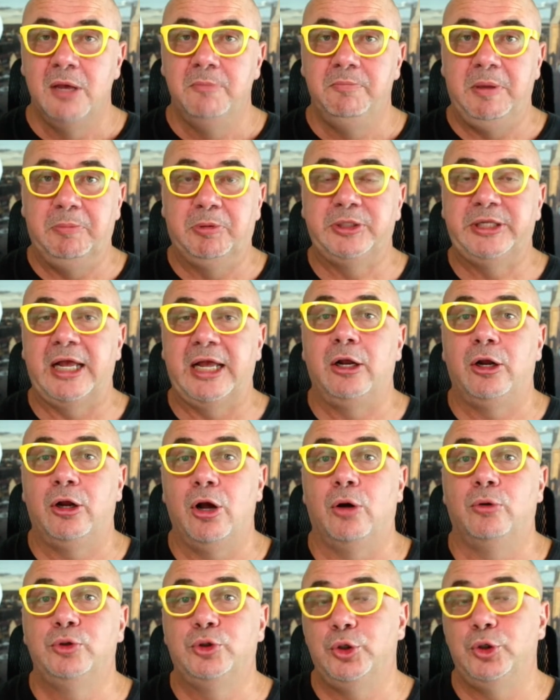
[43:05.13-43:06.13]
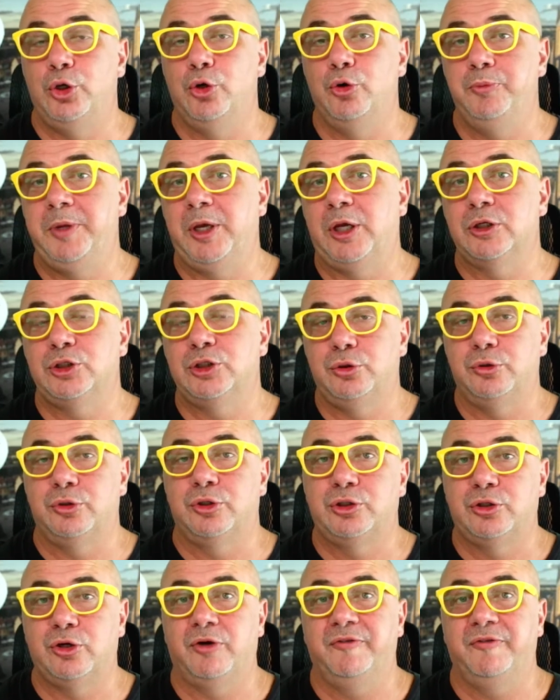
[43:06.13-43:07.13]
People then go to you because
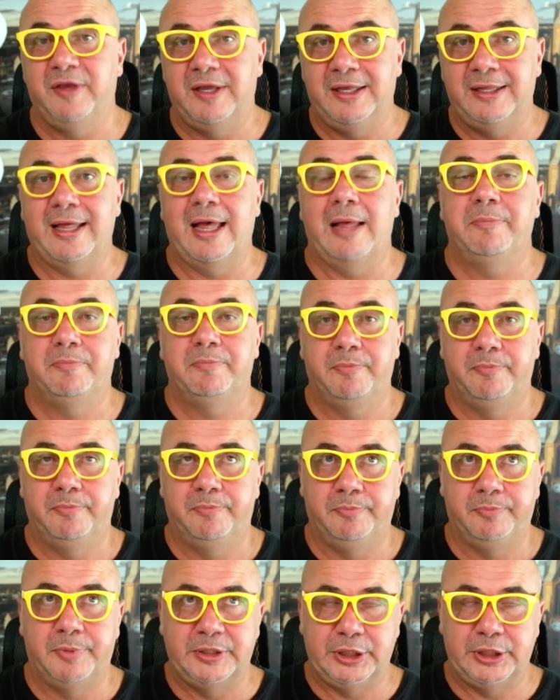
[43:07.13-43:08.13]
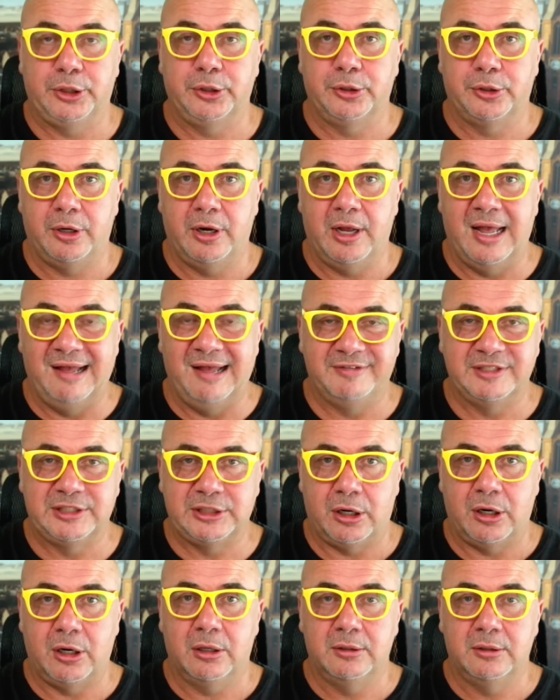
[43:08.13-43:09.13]
you're serving that particular
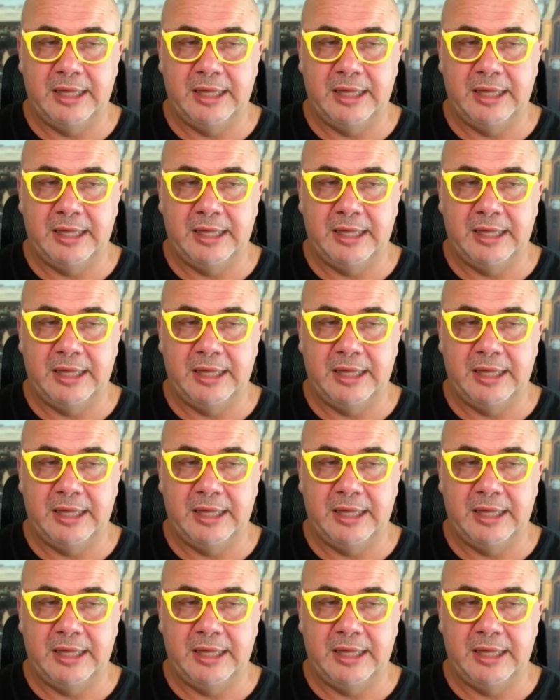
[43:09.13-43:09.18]
avatar,